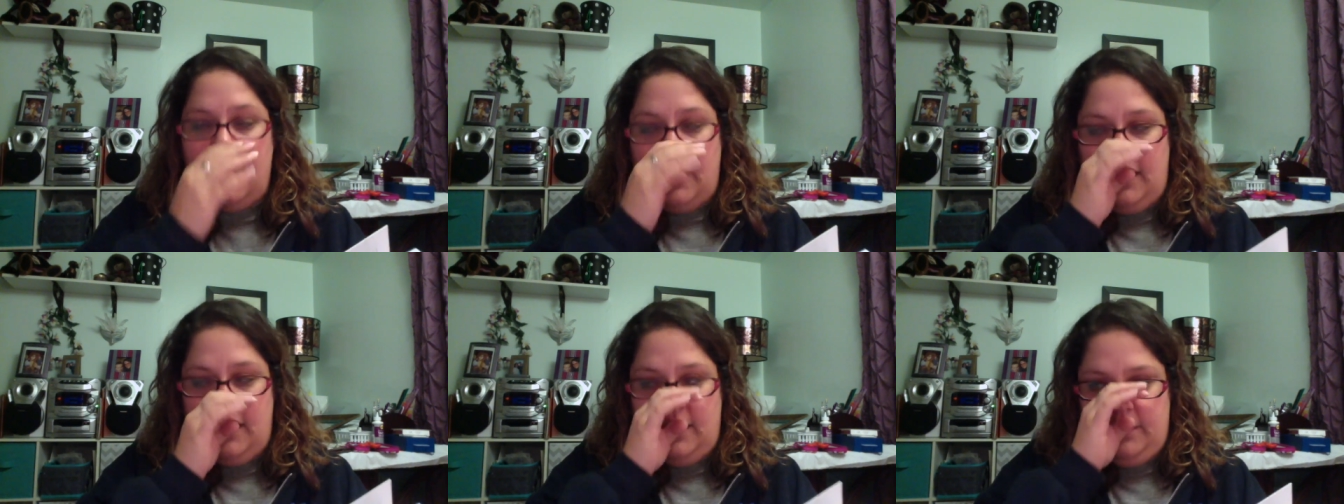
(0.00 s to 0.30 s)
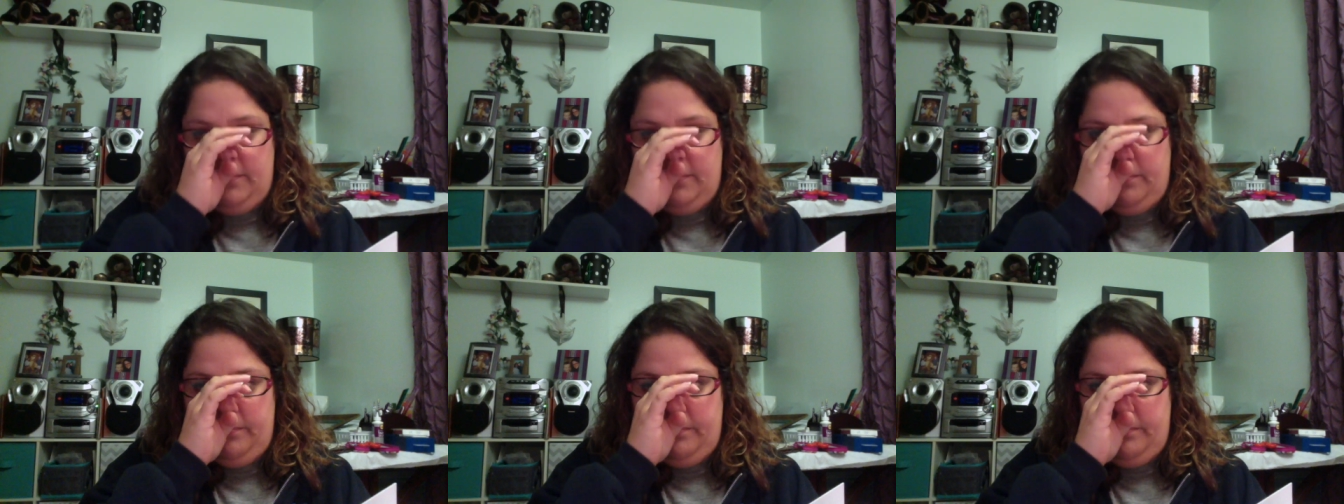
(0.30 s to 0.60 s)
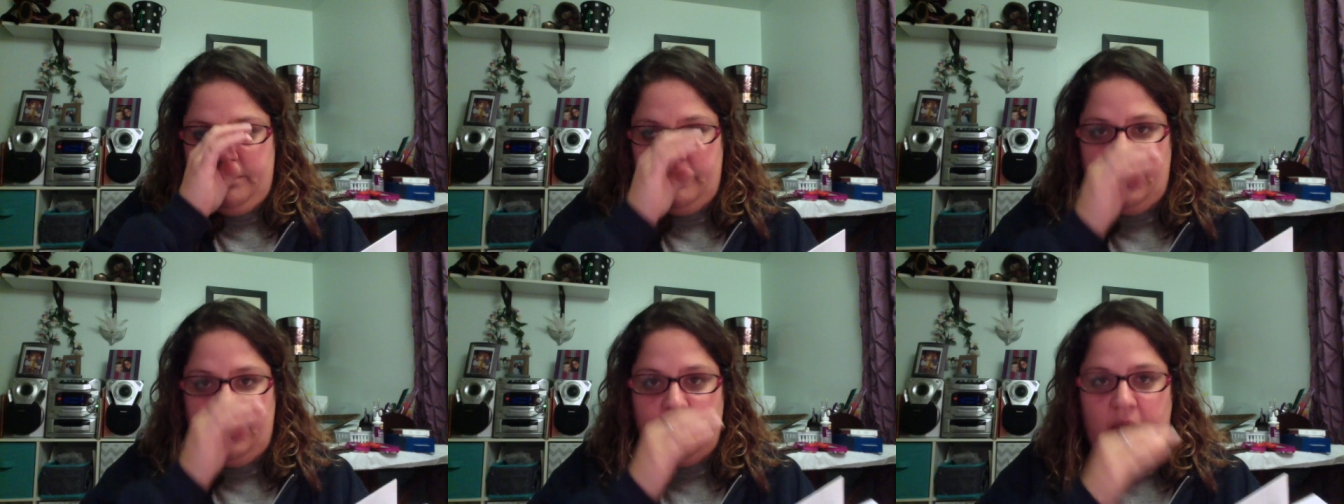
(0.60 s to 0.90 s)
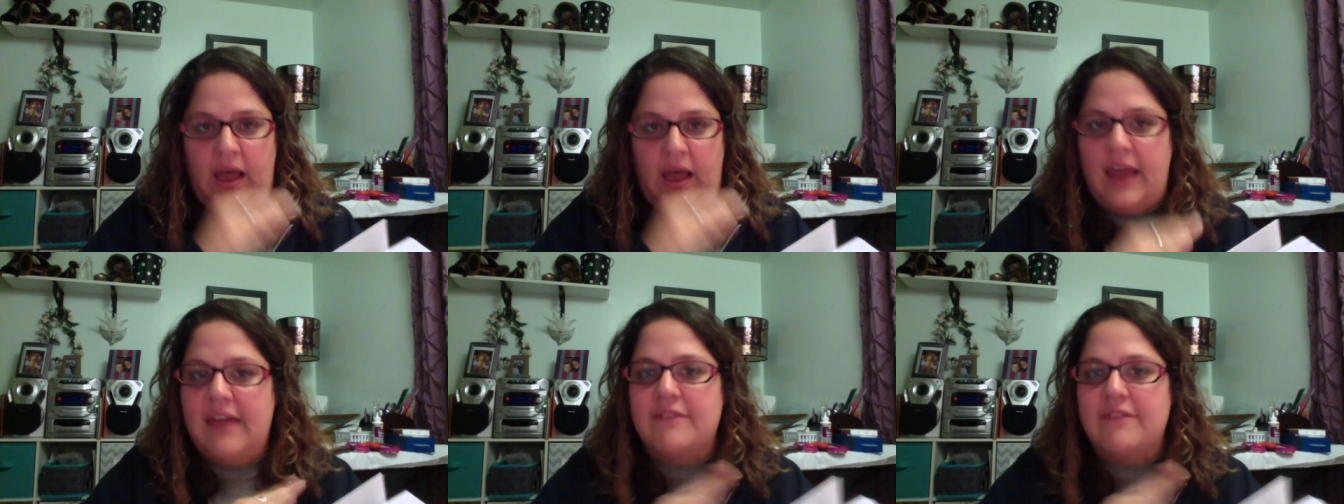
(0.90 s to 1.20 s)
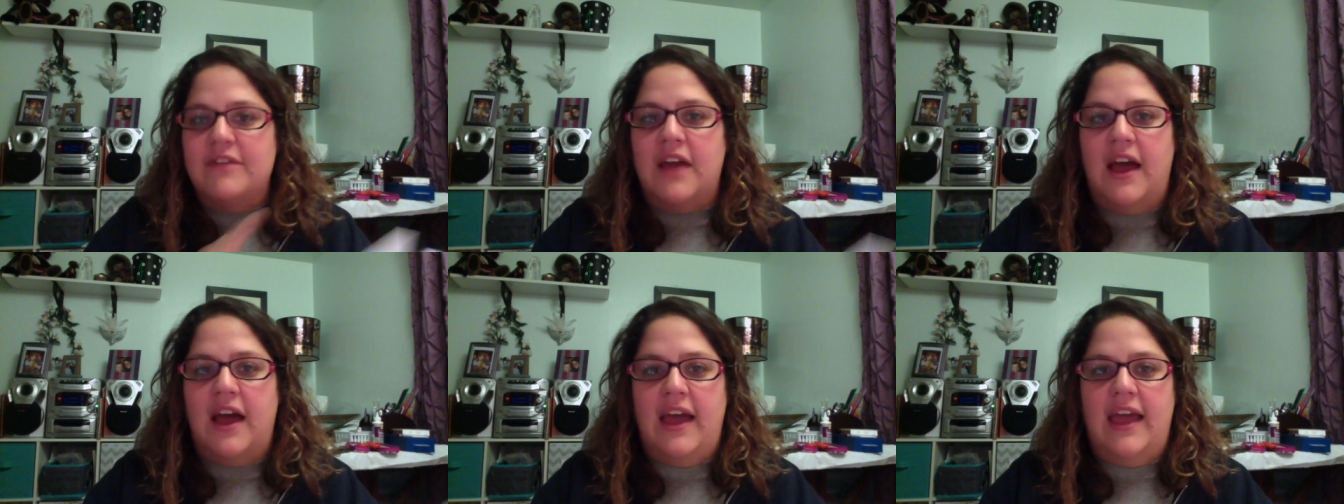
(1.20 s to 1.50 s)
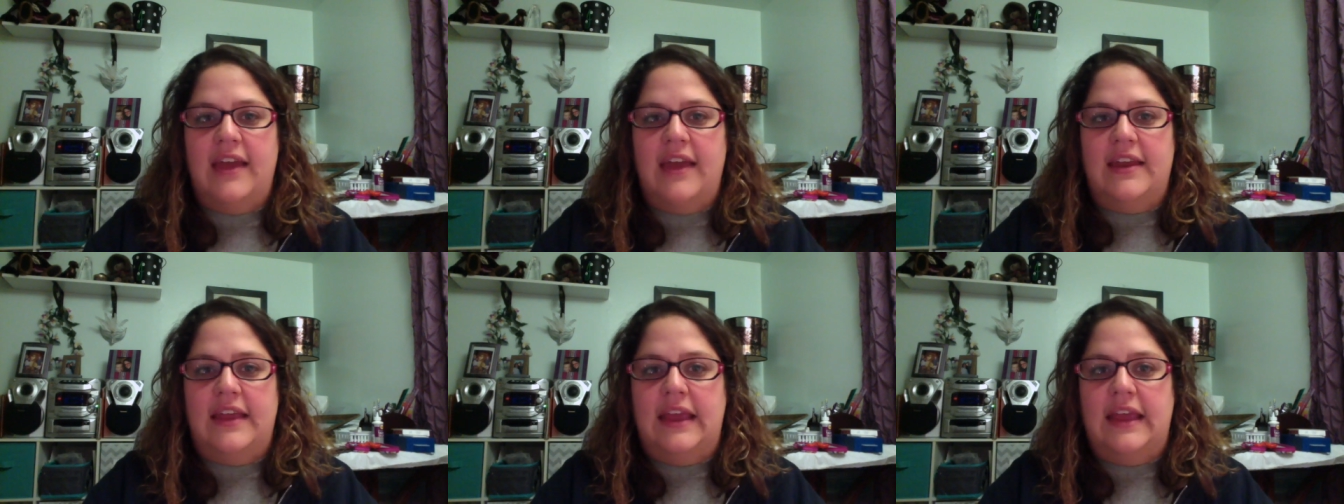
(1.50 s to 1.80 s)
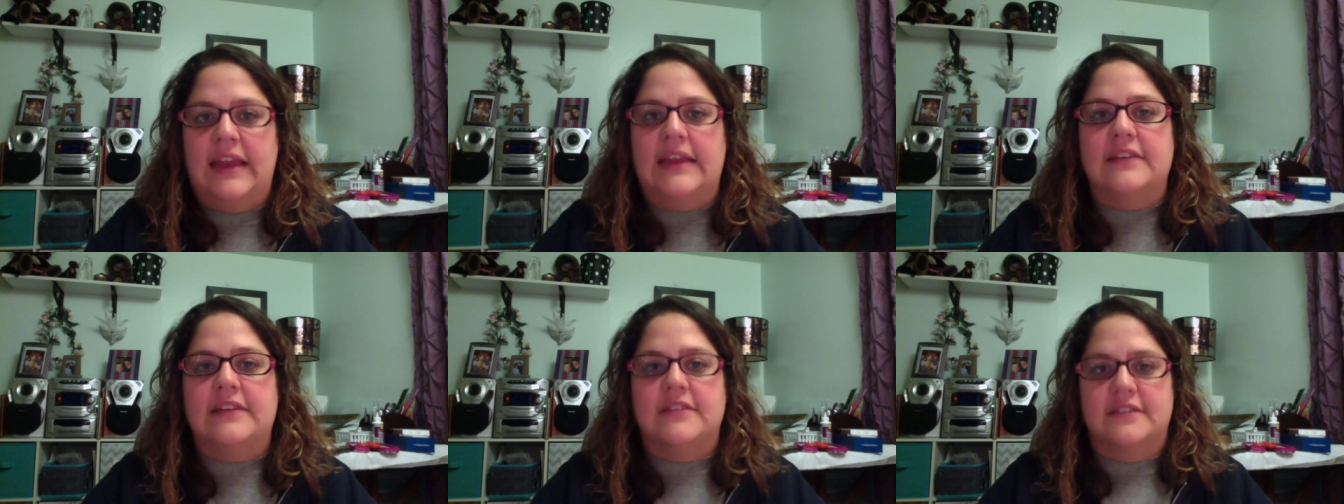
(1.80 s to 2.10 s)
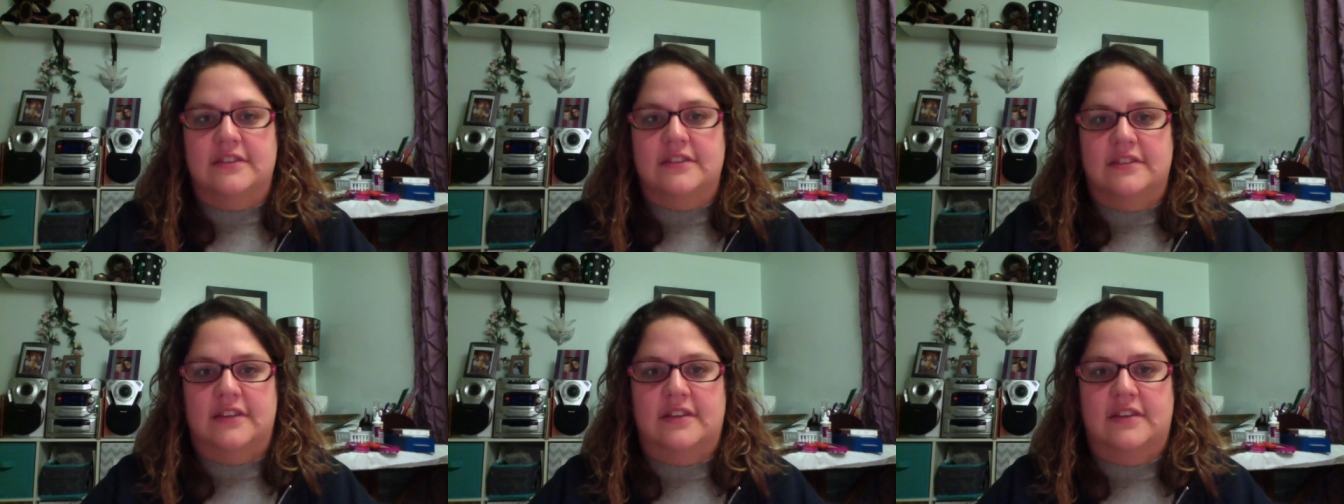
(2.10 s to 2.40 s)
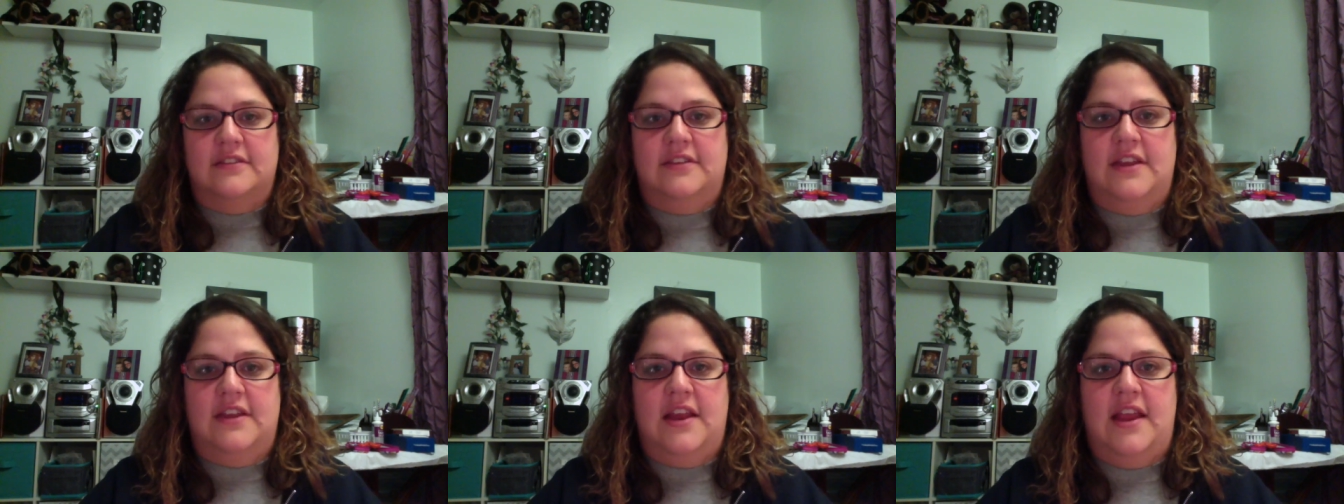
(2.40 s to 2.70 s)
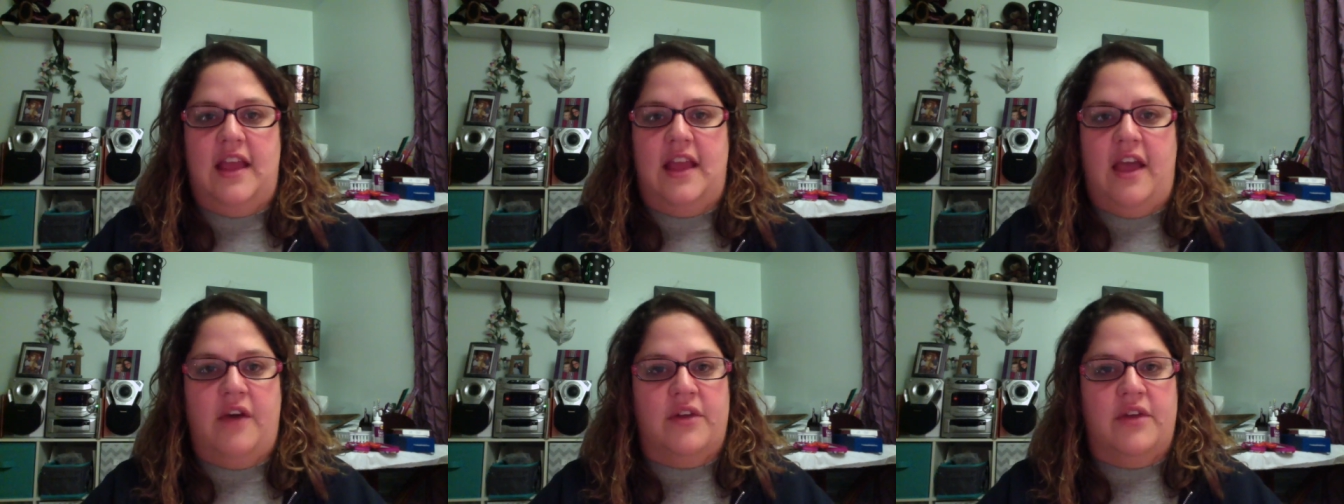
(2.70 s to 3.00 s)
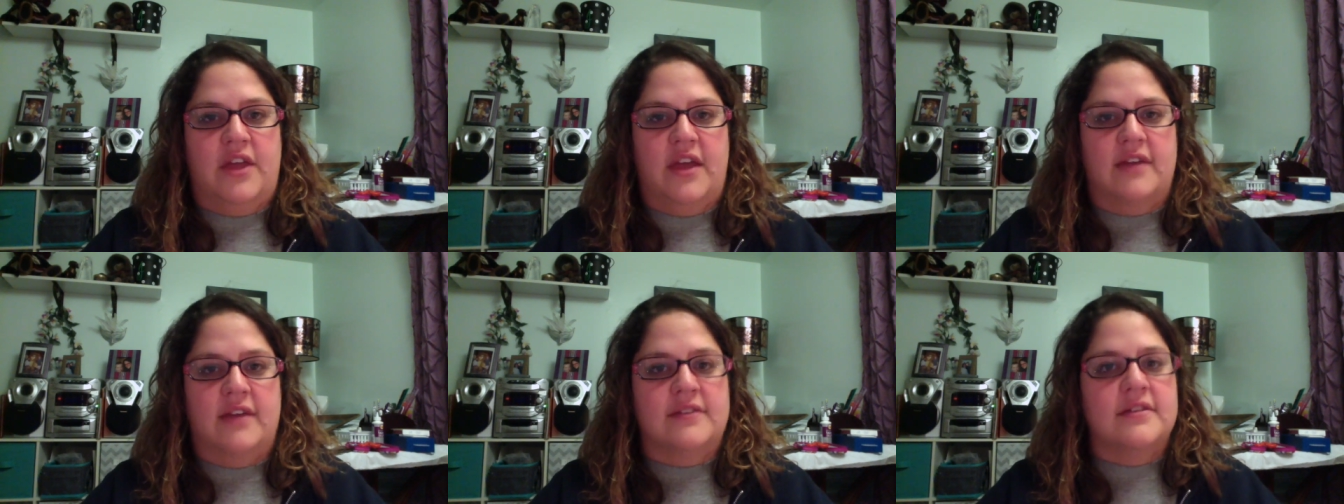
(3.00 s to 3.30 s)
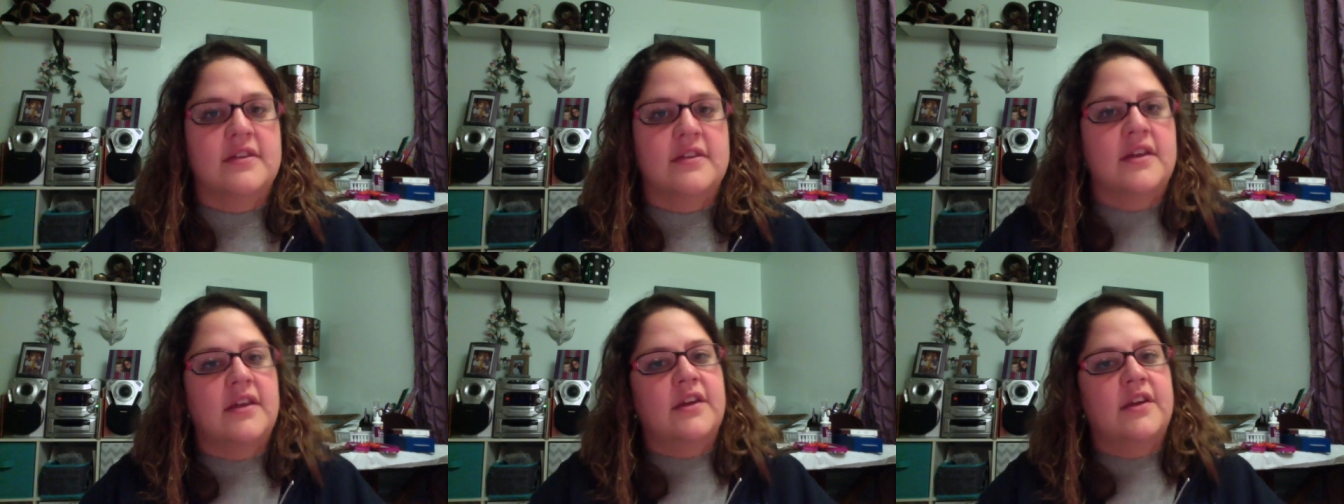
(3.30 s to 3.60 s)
I have not had any success eating out yet.